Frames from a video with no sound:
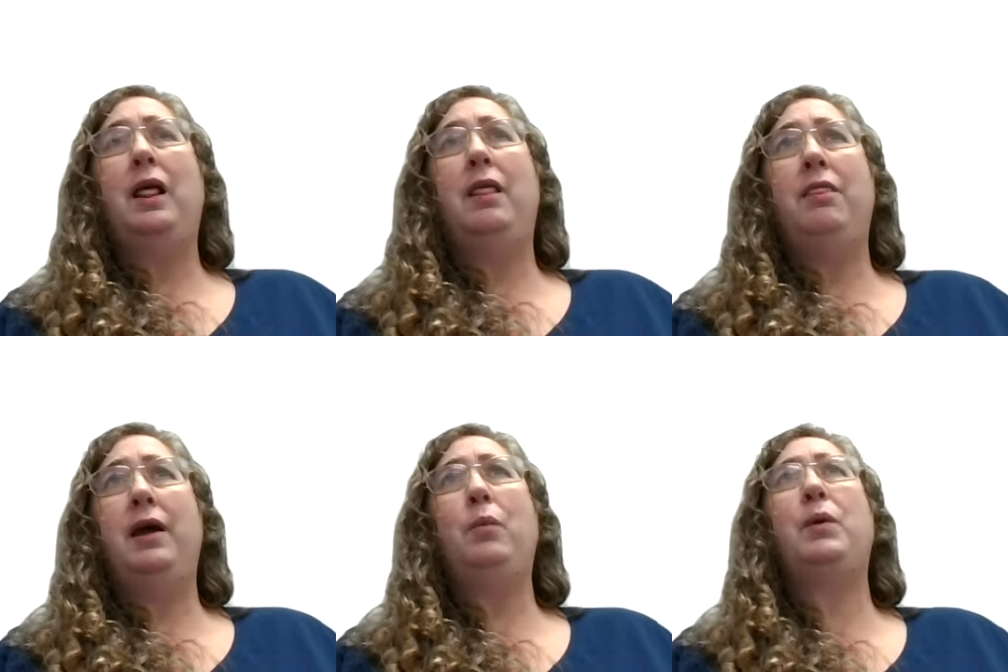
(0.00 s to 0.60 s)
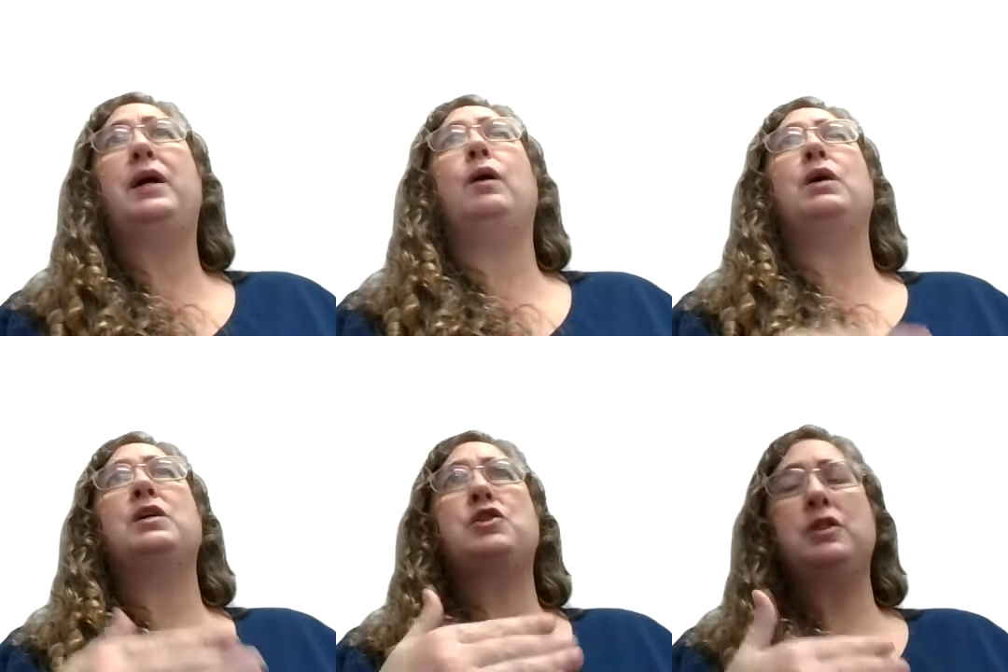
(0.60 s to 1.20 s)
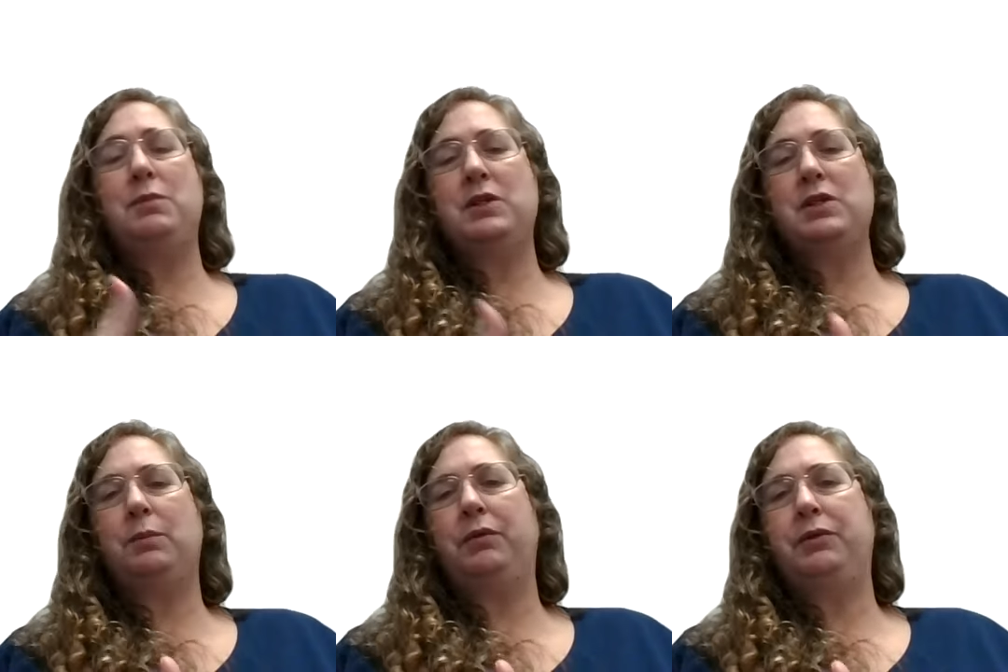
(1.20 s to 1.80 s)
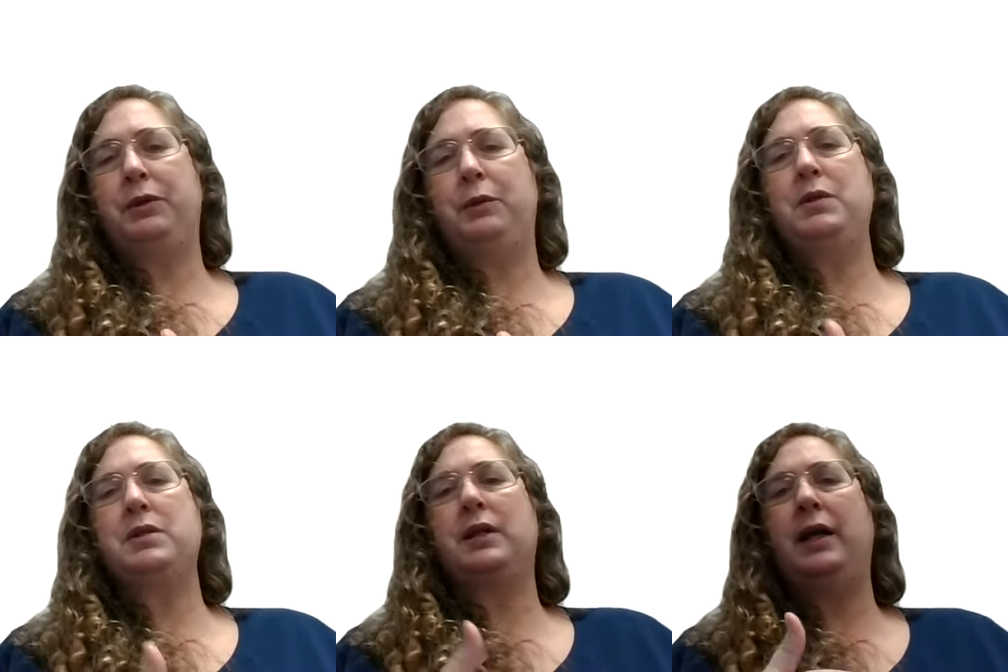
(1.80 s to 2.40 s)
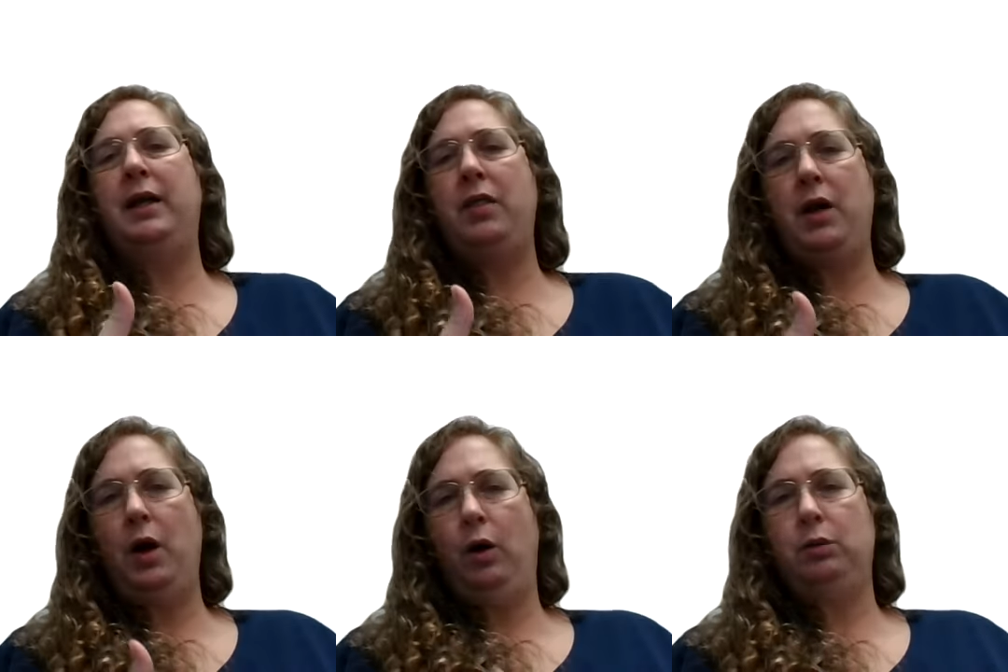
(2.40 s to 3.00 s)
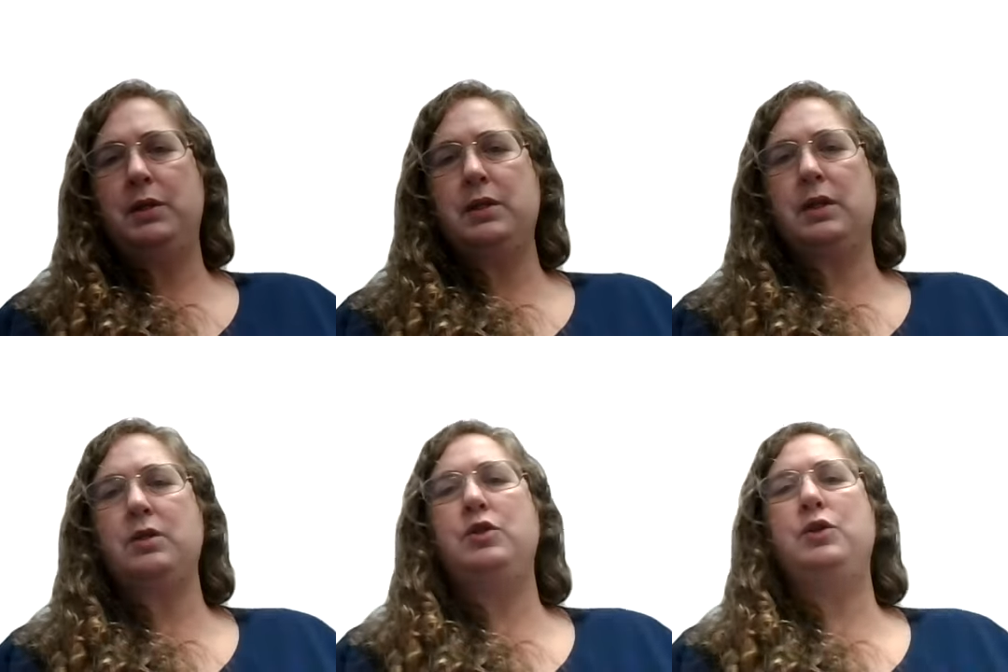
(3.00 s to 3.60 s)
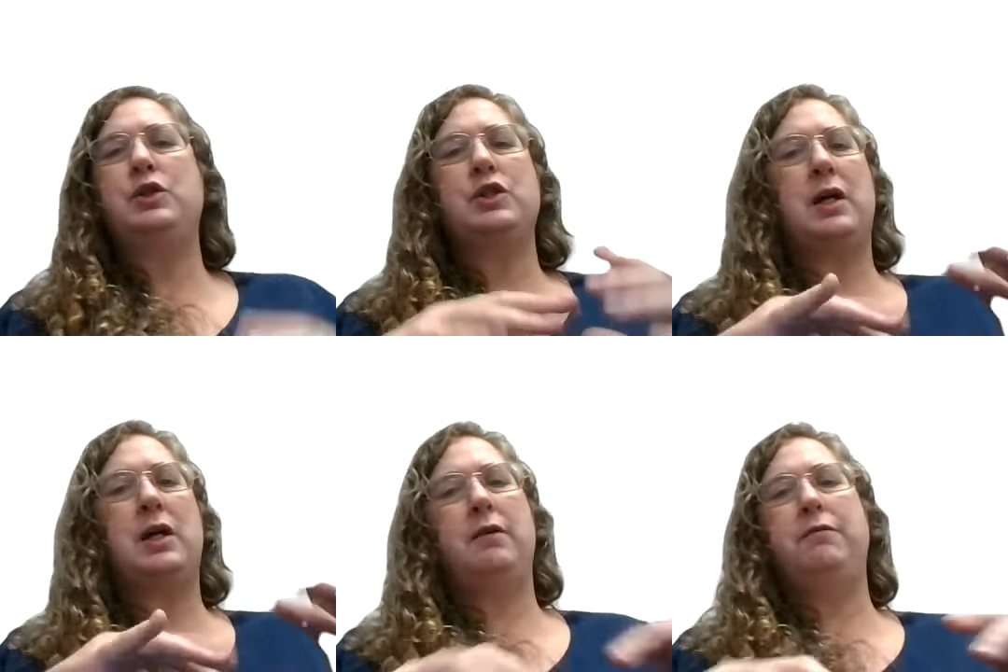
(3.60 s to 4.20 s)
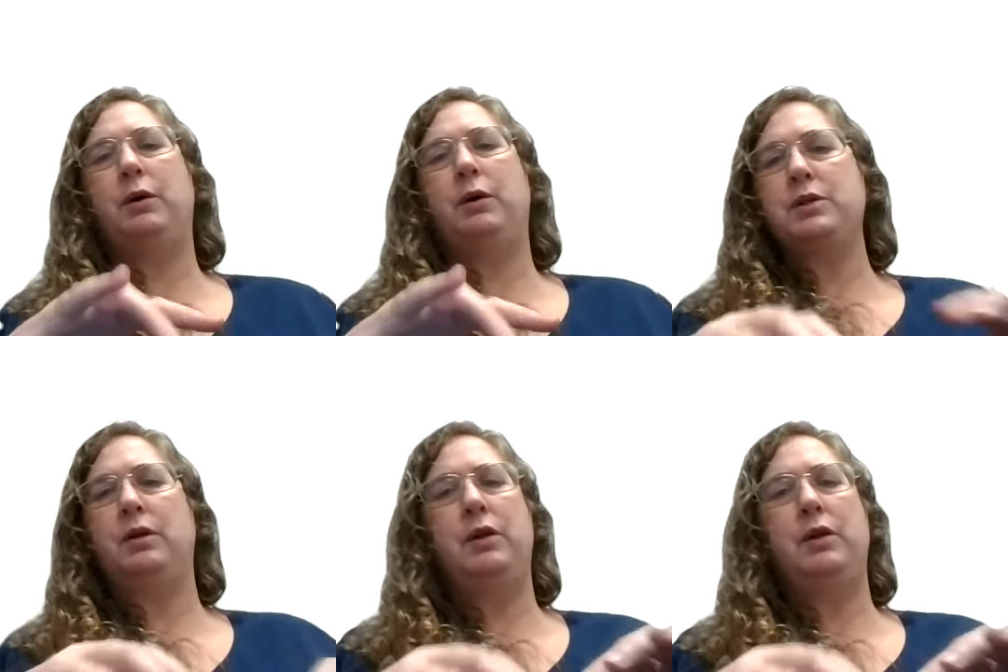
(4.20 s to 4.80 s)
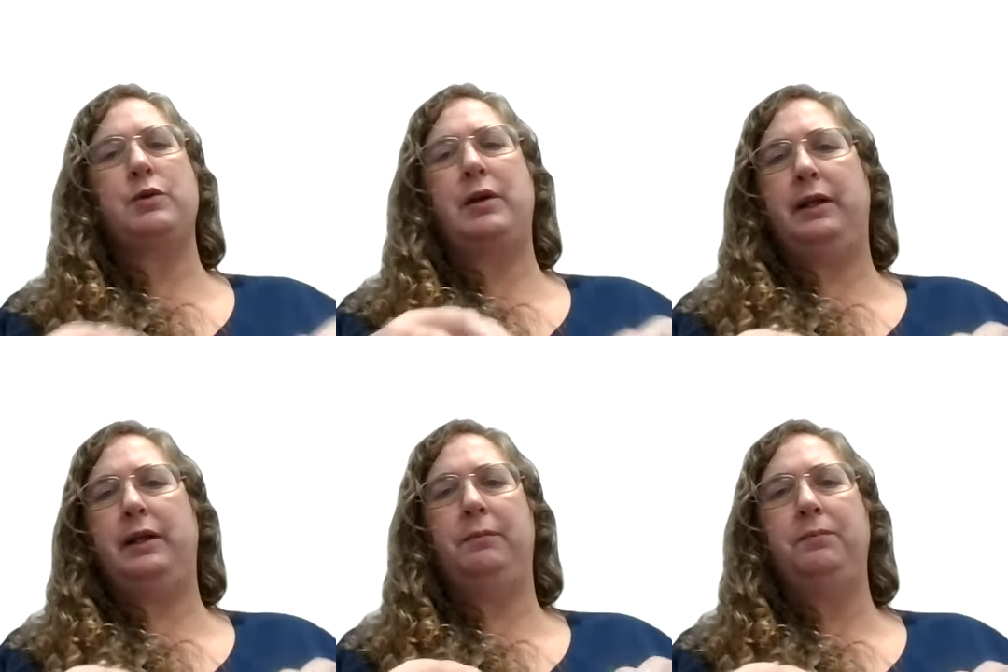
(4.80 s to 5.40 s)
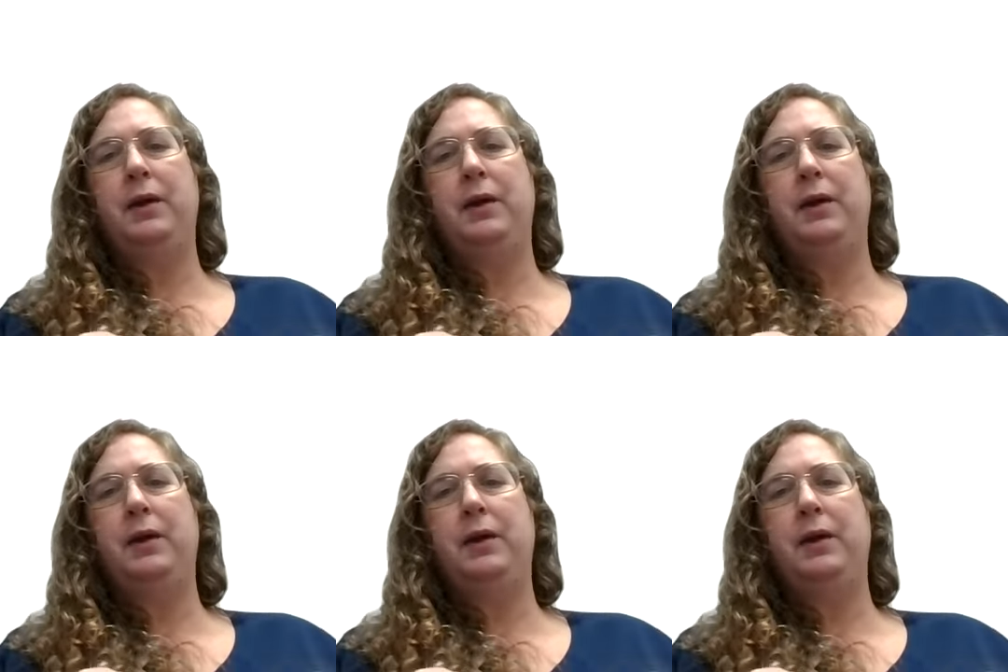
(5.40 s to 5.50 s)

And then we go into the music, both the new music and the old music, and you just kind of focus on those right there.